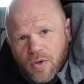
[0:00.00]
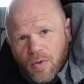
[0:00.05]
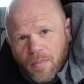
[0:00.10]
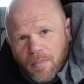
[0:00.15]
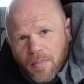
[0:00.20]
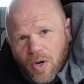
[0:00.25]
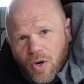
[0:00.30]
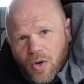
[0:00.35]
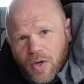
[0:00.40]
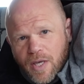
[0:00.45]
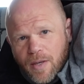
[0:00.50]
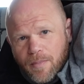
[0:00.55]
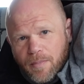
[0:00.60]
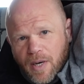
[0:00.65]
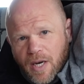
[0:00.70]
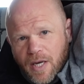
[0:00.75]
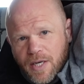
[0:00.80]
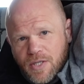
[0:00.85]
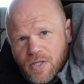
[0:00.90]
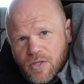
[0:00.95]
on
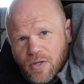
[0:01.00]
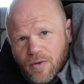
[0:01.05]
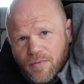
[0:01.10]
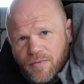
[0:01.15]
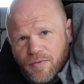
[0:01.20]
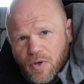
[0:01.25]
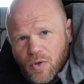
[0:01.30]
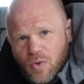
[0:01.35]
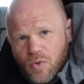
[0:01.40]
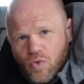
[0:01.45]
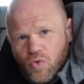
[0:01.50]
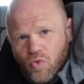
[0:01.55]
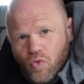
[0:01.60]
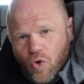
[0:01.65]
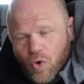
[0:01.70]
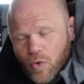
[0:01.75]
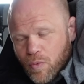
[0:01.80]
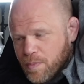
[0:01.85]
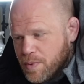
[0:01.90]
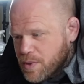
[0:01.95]
Marketplace in a few
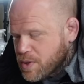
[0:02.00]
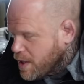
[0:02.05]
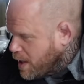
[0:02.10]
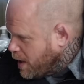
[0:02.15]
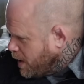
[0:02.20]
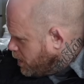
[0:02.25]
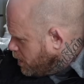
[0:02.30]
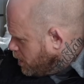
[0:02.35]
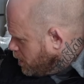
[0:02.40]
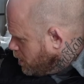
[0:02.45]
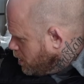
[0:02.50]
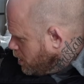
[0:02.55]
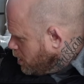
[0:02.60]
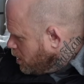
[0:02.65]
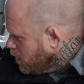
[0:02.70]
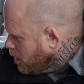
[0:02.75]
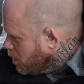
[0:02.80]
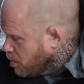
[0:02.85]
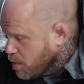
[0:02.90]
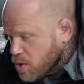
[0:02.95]
groups, and
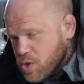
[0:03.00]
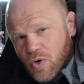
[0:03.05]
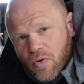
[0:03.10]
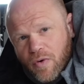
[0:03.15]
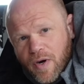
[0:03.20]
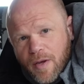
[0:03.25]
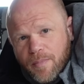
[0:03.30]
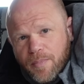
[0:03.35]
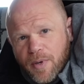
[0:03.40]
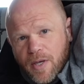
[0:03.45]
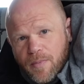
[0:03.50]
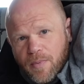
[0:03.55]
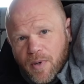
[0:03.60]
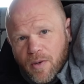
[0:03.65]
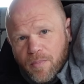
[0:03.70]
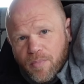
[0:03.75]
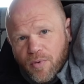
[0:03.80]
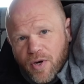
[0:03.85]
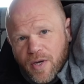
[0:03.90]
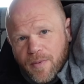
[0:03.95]
the majority of people
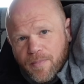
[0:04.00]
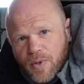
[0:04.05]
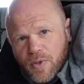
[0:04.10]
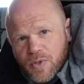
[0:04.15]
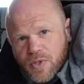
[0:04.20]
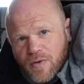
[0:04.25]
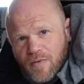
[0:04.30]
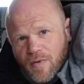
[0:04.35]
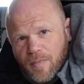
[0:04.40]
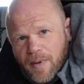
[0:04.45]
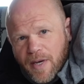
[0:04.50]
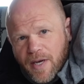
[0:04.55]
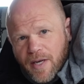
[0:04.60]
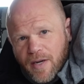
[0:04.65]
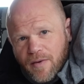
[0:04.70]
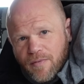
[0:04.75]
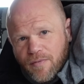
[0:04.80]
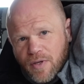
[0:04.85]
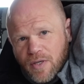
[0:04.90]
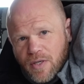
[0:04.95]
are pretty positive about
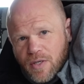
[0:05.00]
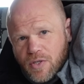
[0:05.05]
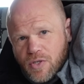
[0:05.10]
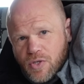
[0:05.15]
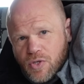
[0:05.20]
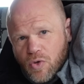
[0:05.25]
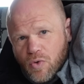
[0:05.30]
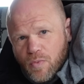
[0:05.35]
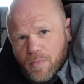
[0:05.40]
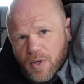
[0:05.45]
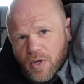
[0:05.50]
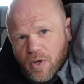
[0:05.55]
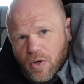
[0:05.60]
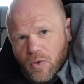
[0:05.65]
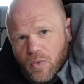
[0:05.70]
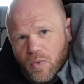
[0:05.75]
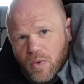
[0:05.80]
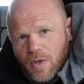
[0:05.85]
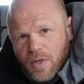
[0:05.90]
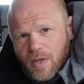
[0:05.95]
it. They think it's super
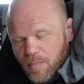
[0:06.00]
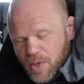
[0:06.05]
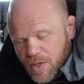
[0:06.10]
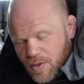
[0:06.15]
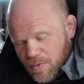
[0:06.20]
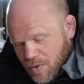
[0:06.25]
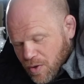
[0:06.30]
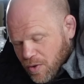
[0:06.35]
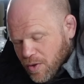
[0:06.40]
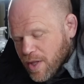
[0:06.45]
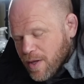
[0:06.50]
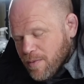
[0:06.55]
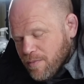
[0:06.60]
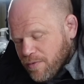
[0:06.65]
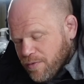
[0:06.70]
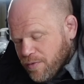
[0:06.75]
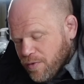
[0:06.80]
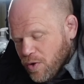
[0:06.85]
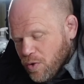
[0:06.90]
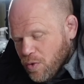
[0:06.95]
cool. But you've got them
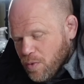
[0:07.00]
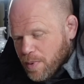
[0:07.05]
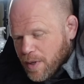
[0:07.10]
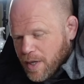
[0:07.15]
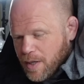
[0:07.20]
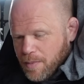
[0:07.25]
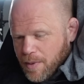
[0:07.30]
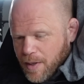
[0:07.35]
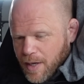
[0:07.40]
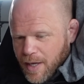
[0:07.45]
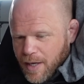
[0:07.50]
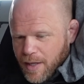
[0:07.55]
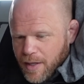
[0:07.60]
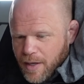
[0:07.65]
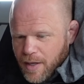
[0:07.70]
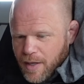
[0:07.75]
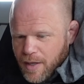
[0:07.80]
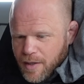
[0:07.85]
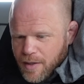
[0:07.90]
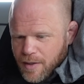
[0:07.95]
few people out
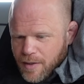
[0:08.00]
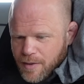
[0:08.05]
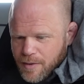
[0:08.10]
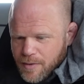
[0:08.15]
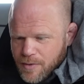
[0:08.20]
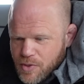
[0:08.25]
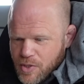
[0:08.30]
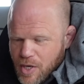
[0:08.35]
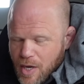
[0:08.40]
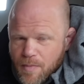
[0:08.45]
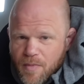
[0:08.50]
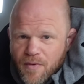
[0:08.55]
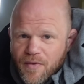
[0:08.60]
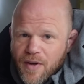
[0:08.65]
there, same with